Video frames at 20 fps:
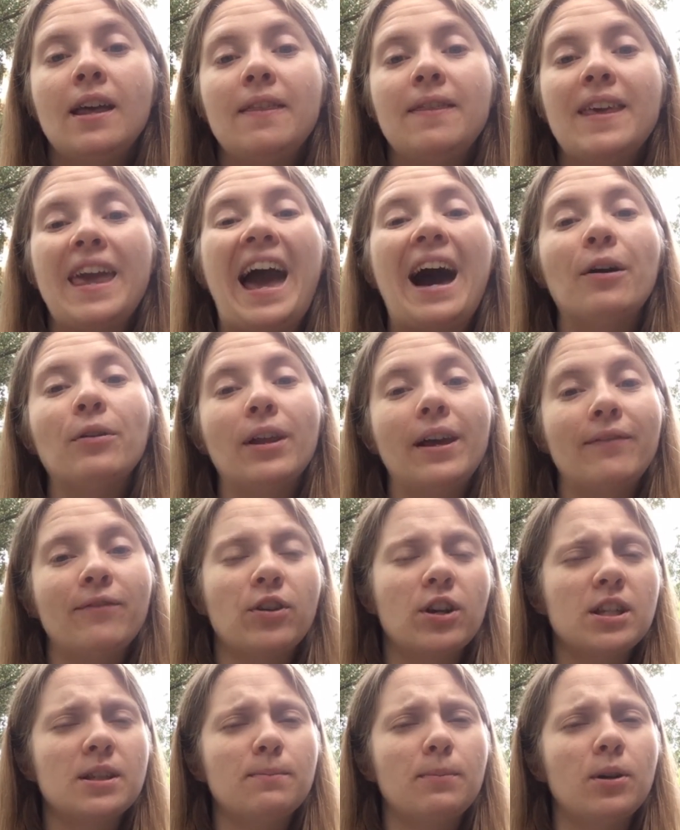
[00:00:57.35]
the outline for
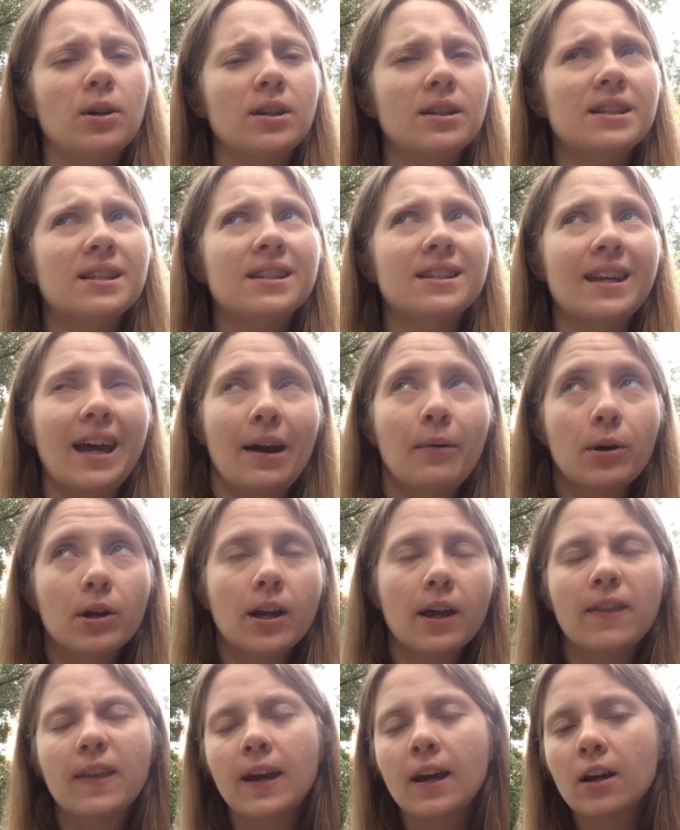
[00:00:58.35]
his book Skyward,
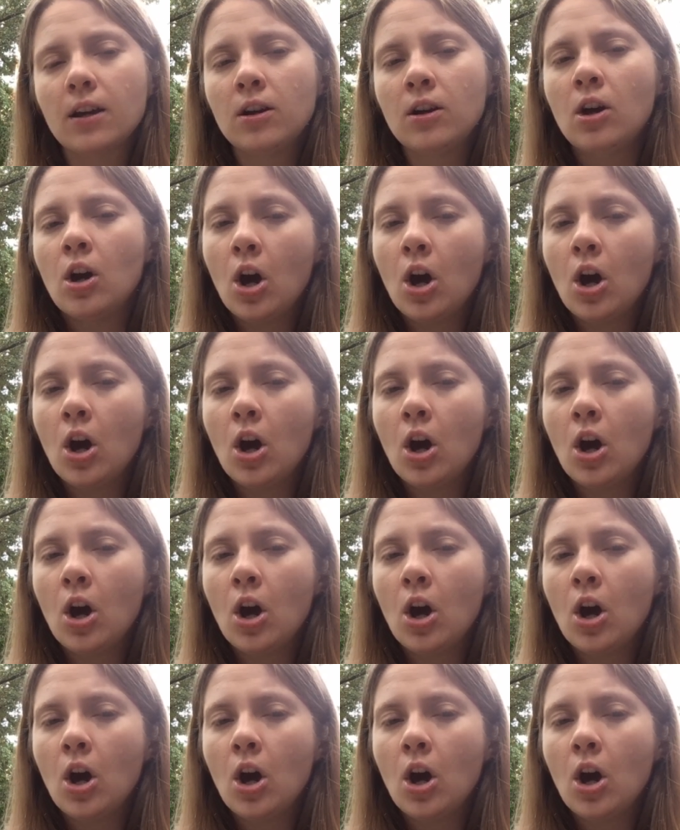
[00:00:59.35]
I think.